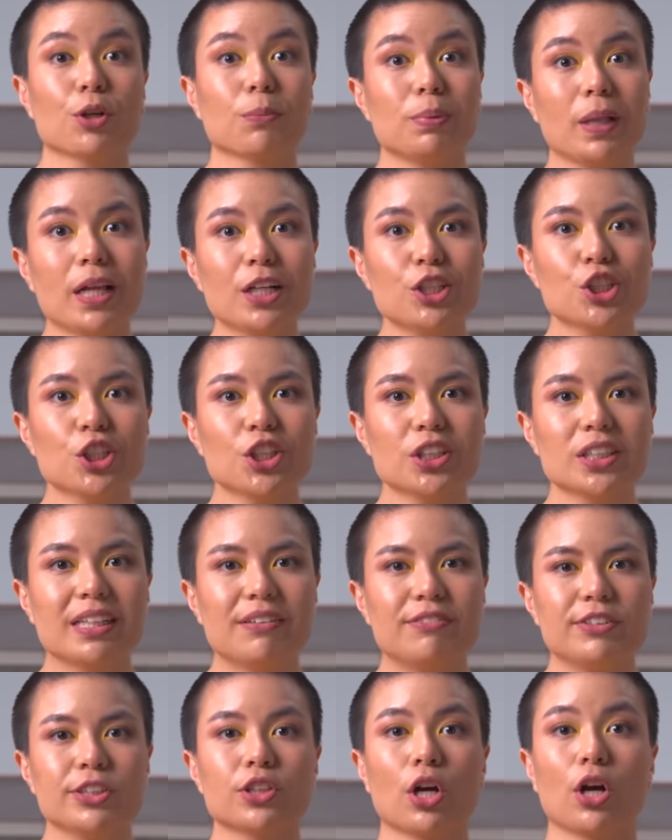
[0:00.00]
blood sugar
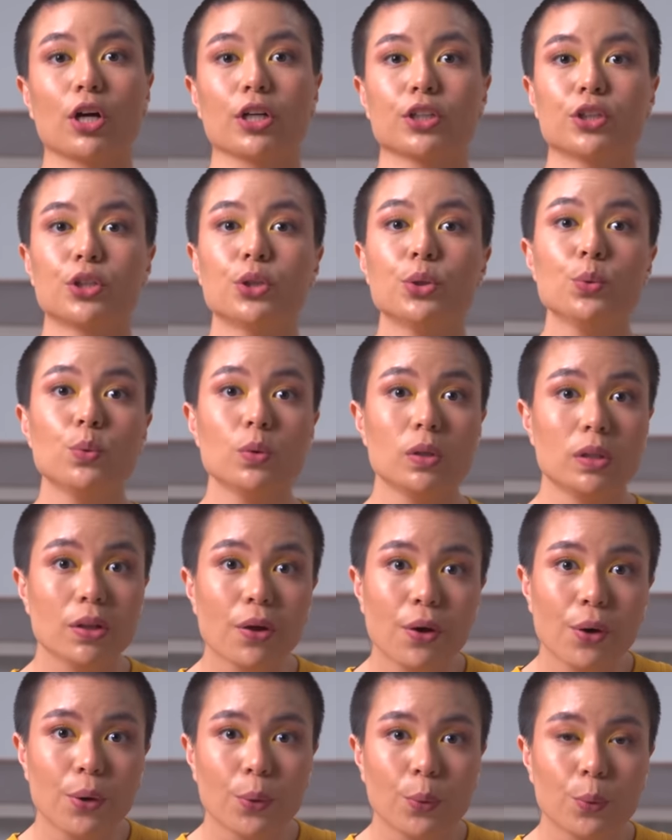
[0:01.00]
levels are too
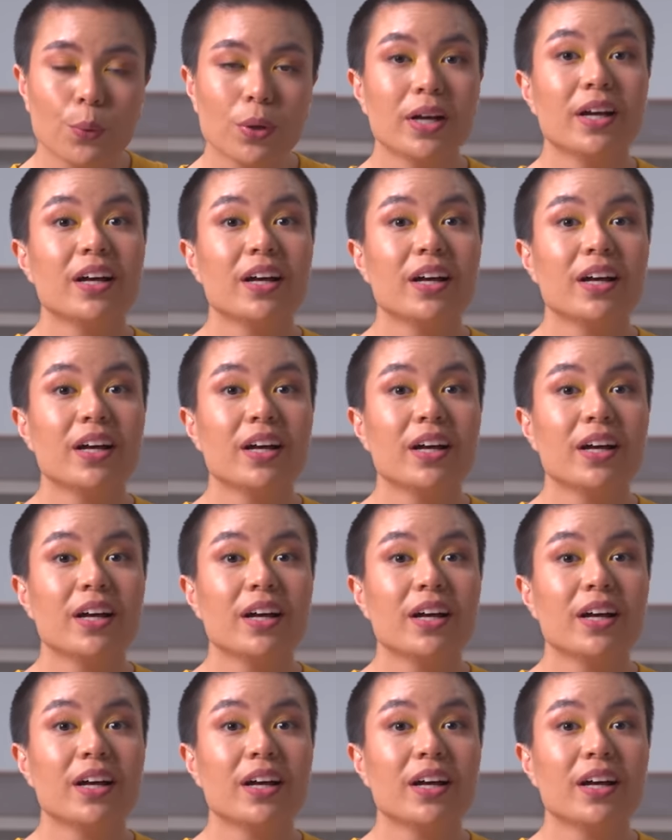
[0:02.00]
low,